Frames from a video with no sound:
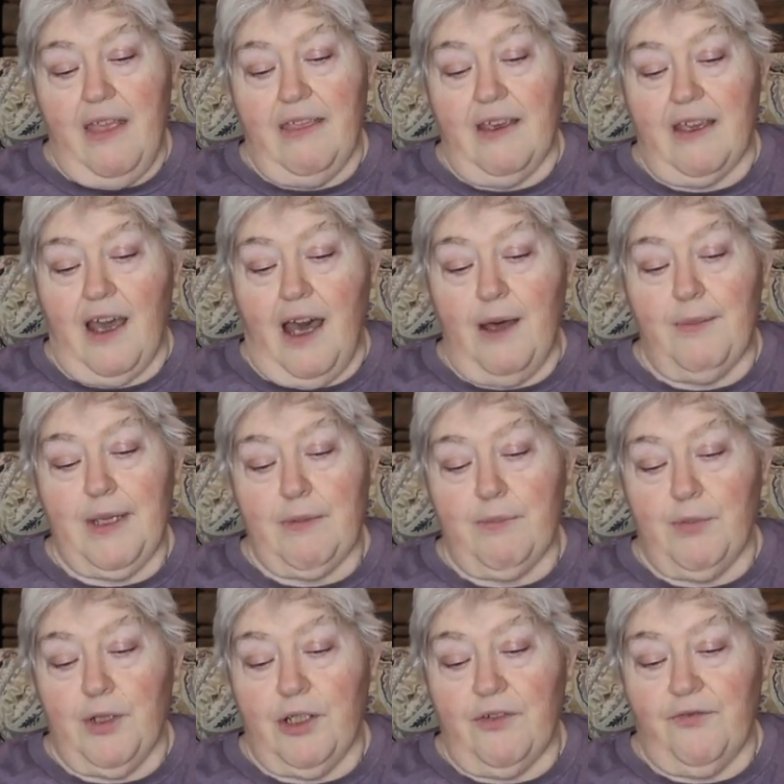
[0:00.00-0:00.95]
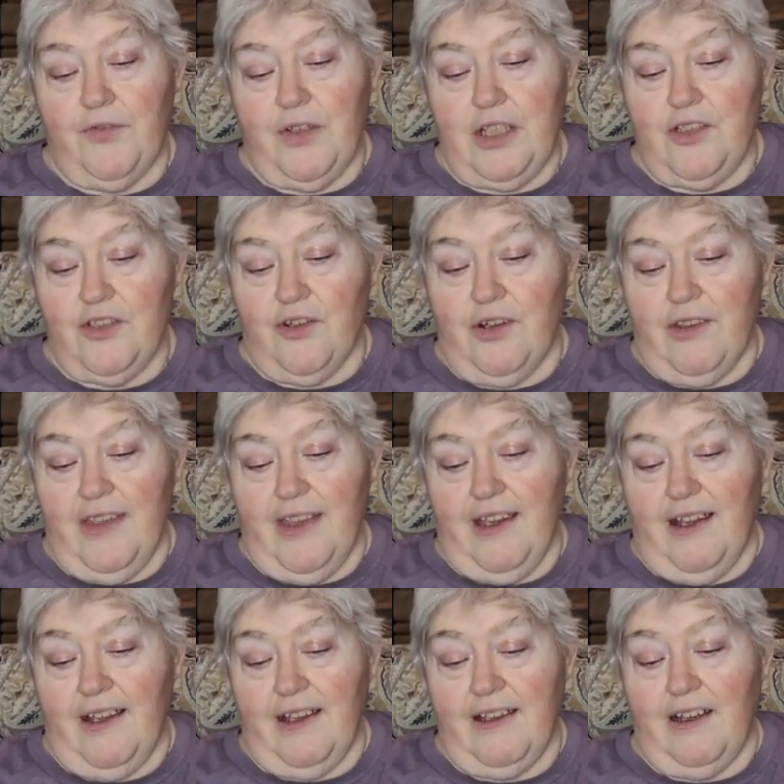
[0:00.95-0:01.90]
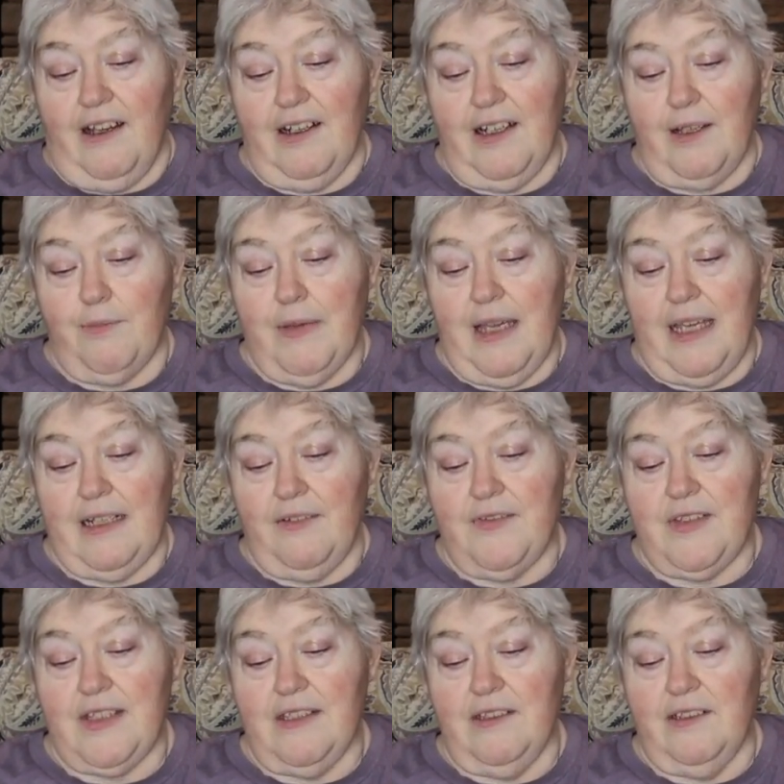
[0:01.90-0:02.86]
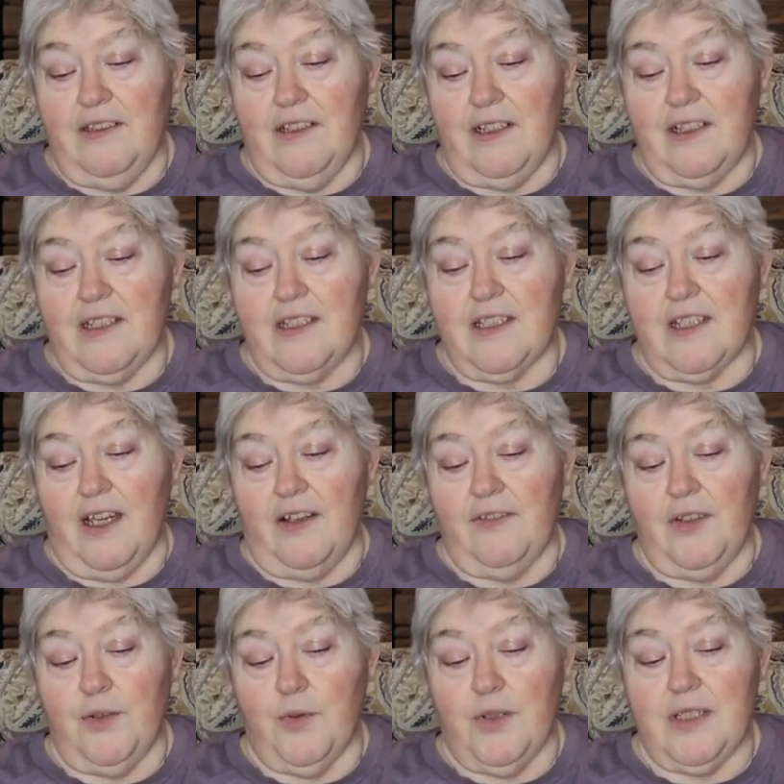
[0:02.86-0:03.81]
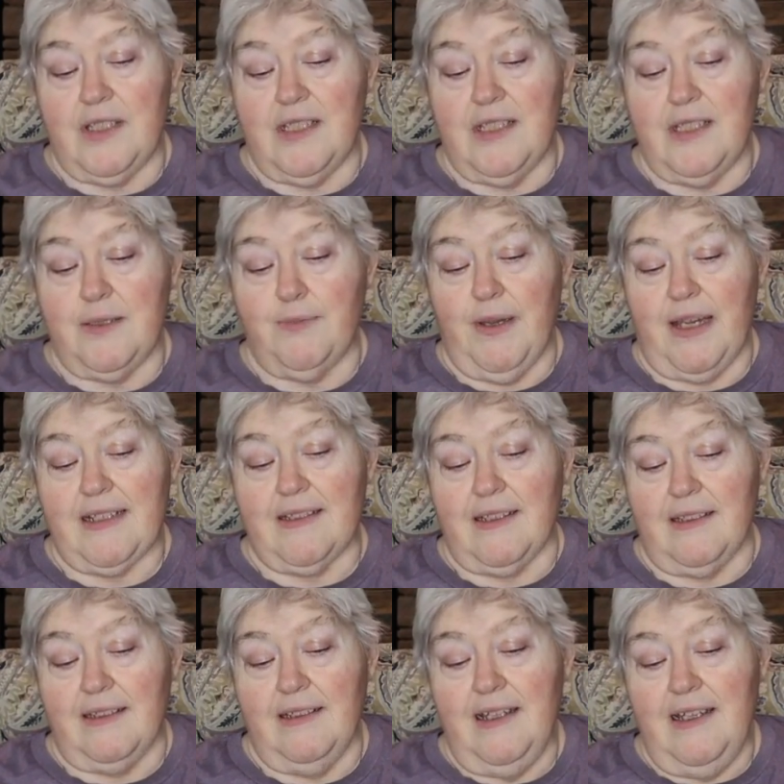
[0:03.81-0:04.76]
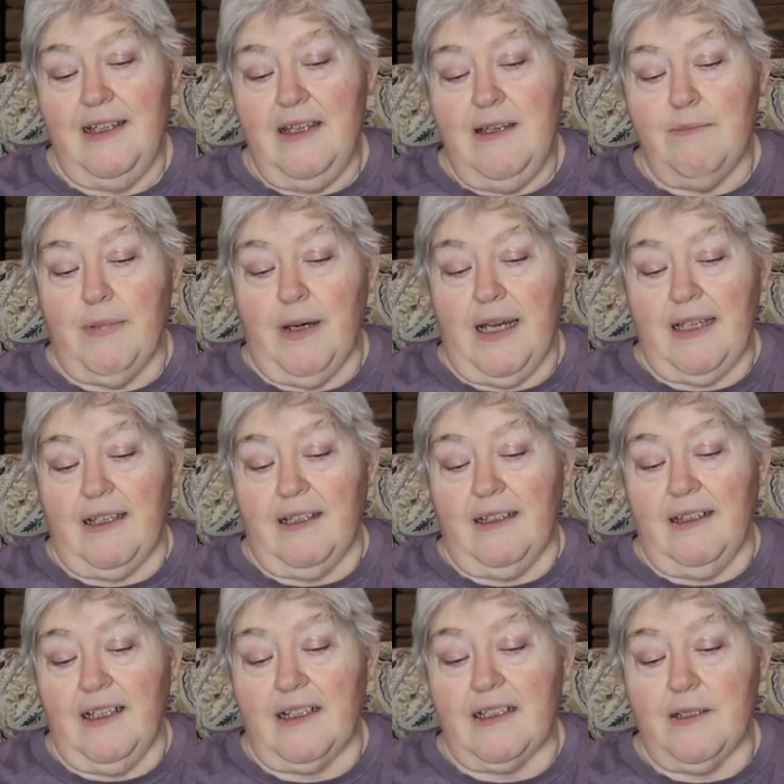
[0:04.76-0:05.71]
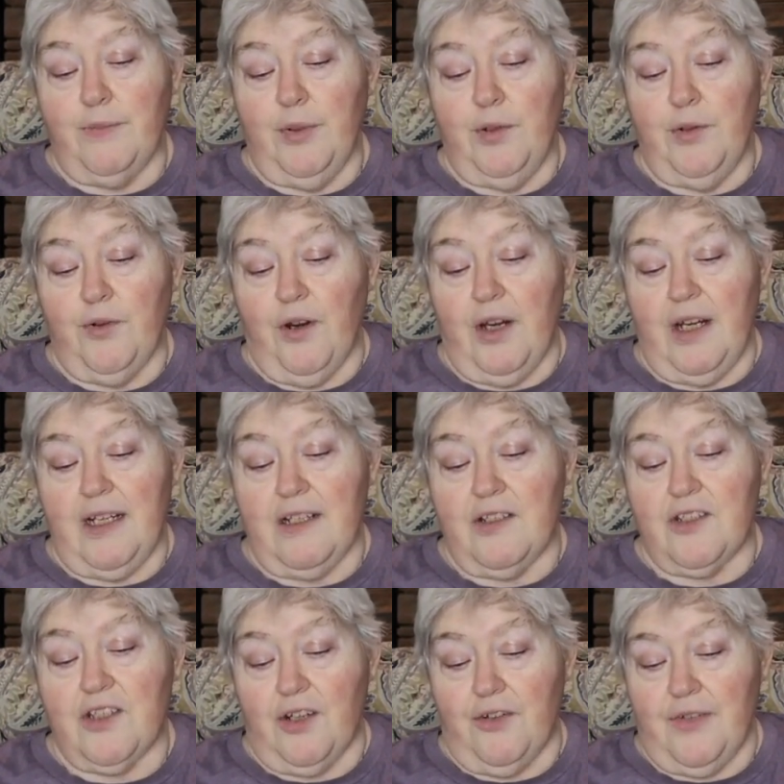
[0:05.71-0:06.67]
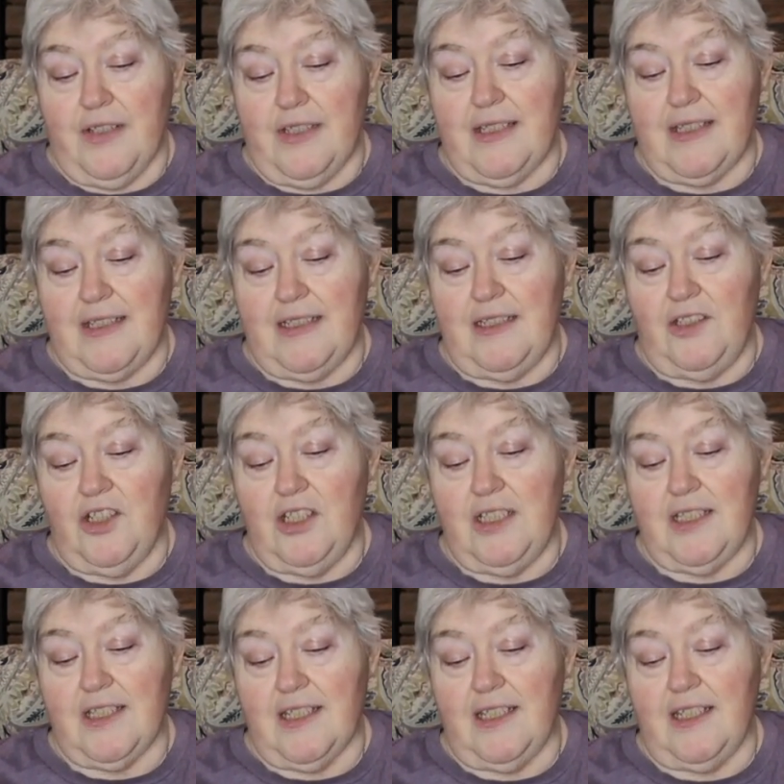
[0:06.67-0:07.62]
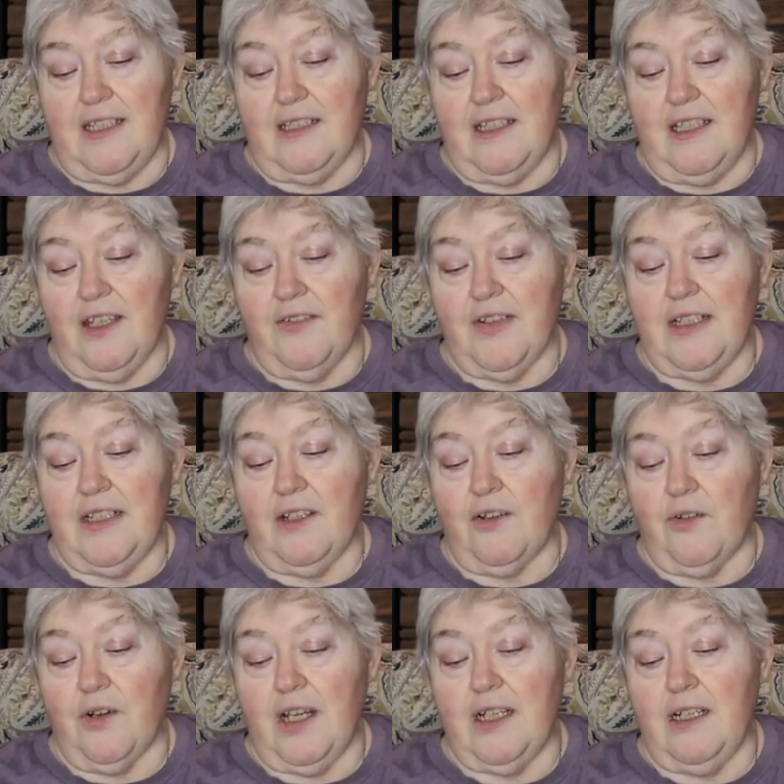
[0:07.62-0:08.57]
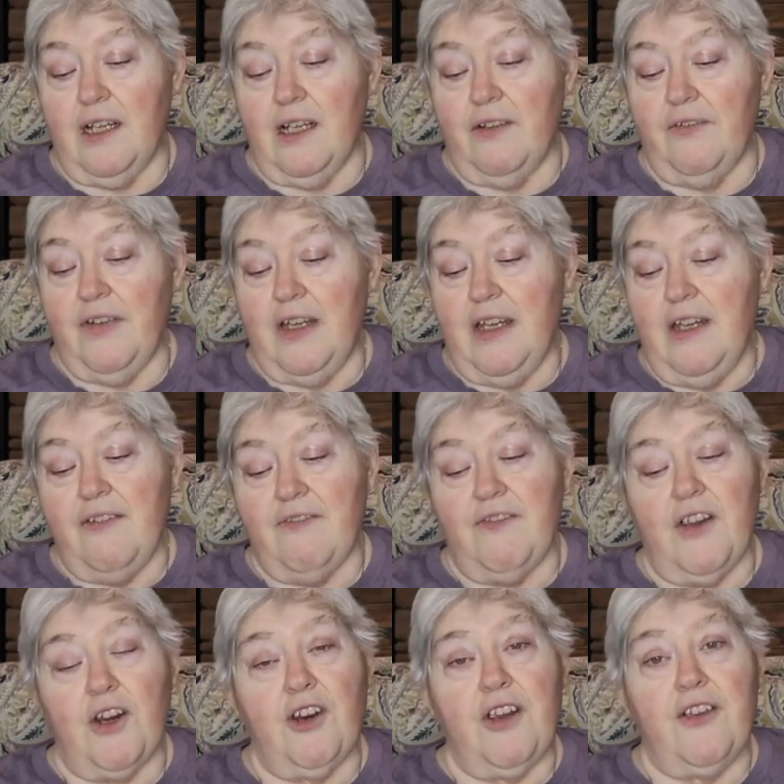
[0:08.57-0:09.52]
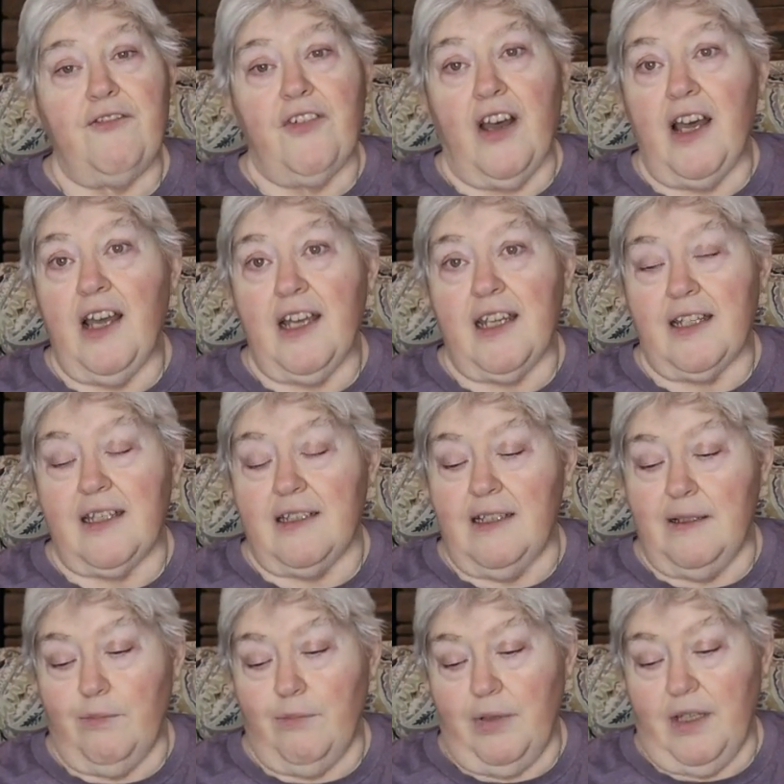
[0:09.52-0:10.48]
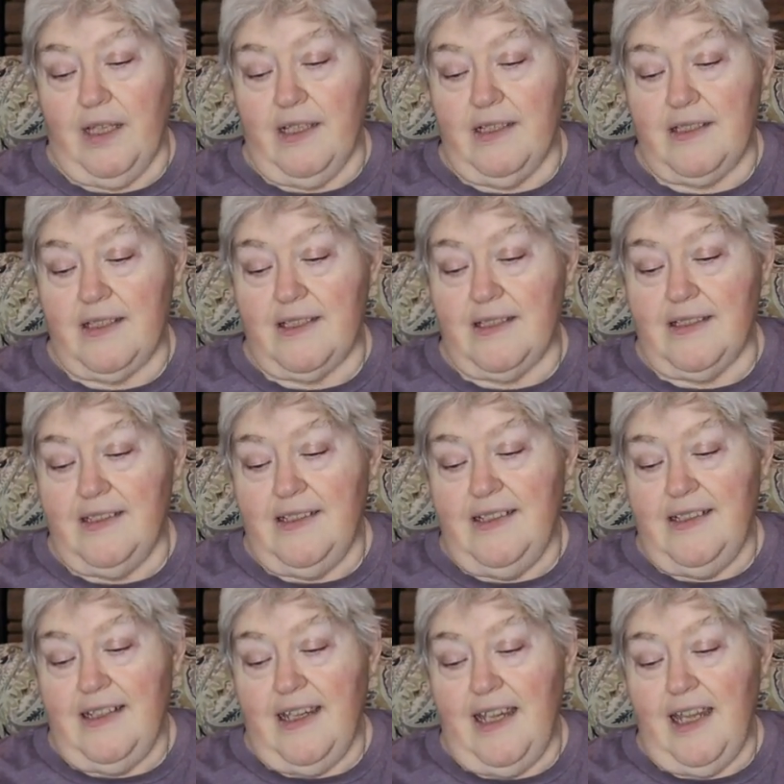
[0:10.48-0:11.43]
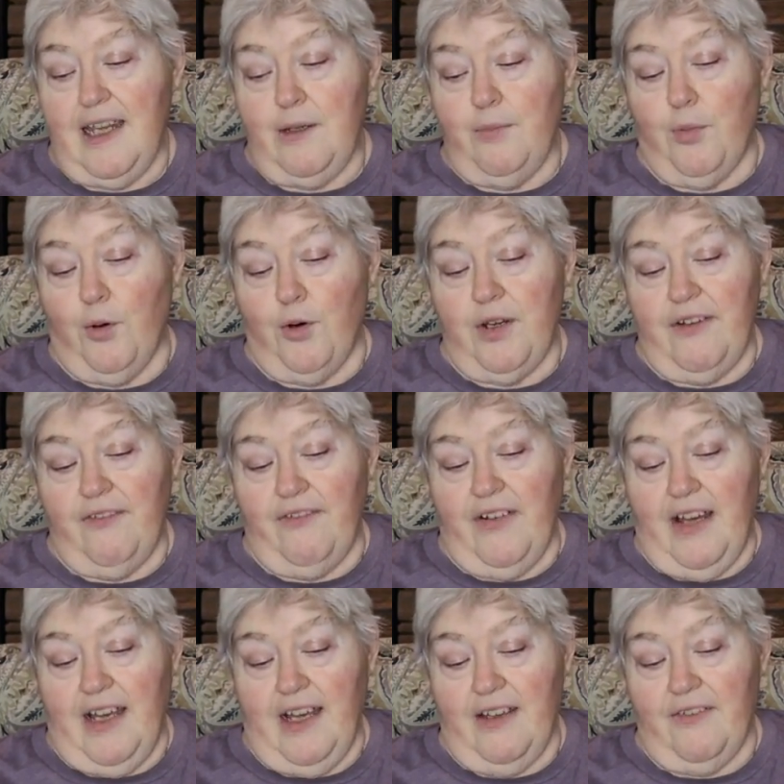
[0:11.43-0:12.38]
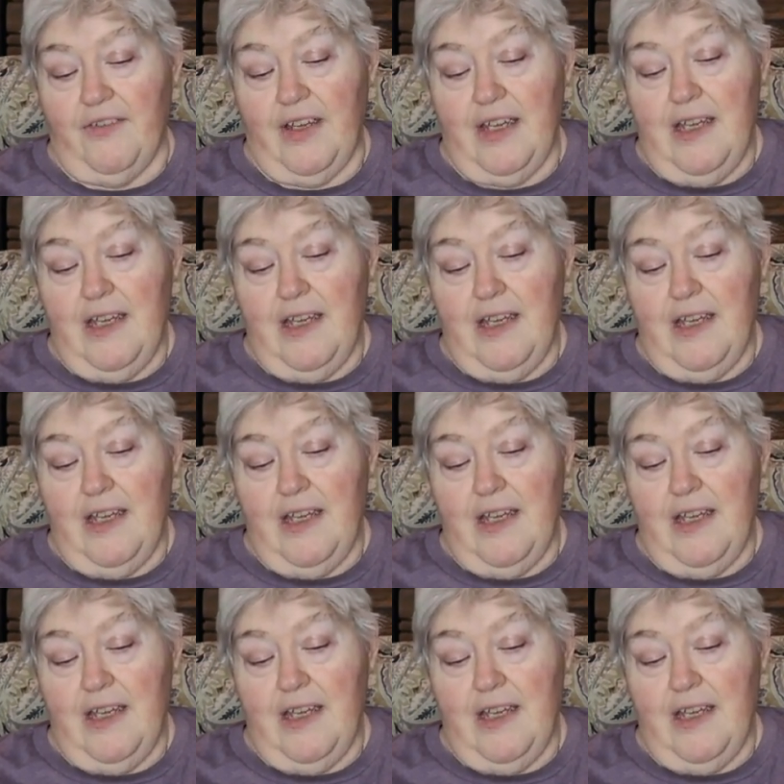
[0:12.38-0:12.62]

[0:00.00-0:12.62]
The comic book featuring the iconic Man of Steel on its cover was inspected by collectible grading service CGC and given a grade of very fine, plus 8.5,